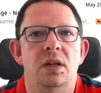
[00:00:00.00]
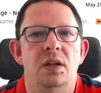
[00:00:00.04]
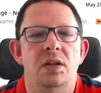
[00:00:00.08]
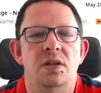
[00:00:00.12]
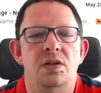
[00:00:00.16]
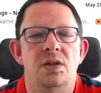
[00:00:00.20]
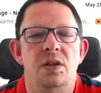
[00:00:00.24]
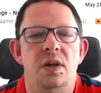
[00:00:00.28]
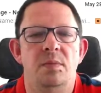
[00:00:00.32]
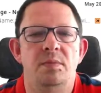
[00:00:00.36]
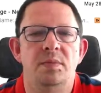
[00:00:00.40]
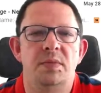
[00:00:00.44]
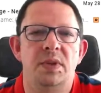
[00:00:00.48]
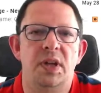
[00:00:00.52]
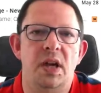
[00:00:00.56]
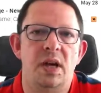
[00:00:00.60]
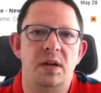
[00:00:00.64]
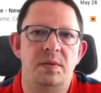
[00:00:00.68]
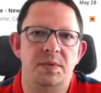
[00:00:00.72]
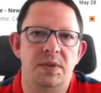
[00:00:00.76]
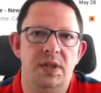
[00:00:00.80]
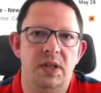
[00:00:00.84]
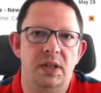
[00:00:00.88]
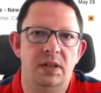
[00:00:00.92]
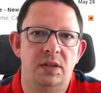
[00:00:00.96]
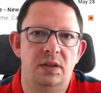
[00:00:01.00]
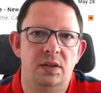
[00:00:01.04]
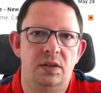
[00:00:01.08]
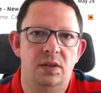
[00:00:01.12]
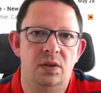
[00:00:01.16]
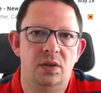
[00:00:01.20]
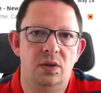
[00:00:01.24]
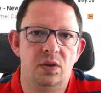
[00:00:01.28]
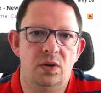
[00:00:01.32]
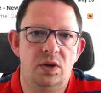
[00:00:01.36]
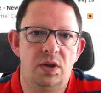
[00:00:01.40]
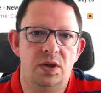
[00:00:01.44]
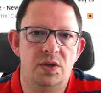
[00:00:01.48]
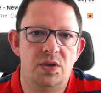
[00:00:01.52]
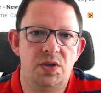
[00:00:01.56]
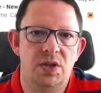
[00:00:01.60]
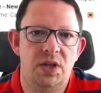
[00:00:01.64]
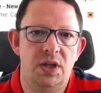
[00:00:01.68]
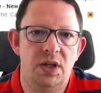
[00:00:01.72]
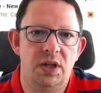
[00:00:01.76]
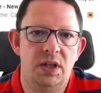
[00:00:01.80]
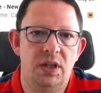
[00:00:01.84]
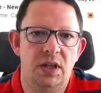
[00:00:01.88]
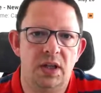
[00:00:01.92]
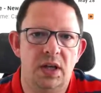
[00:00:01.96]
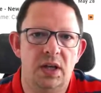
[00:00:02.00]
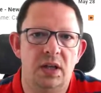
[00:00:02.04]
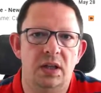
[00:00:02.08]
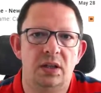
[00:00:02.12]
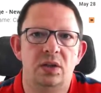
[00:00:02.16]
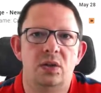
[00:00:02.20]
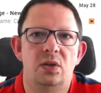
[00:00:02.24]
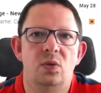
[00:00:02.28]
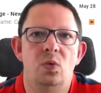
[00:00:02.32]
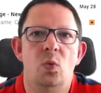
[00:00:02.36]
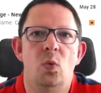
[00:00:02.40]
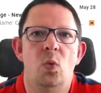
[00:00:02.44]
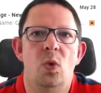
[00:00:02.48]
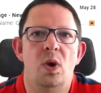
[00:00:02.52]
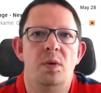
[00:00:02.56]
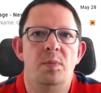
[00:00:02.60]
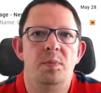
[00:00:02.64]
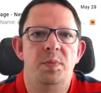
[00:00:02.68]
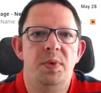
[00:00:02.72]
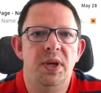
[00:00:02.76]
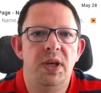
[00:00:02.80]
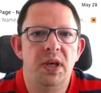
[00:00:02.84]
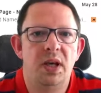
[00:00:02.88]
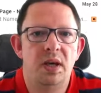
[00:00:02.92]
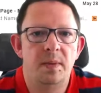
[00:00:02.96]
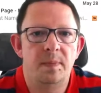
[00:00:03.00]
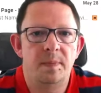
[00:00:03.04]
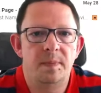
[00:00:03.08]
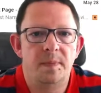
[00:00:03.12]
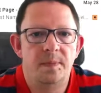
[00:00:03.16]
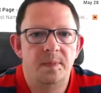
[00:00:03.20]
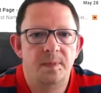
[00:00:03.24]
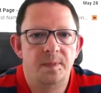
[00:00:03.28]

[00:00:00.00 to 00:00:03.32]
sometimes that you can see it at 1 p.m.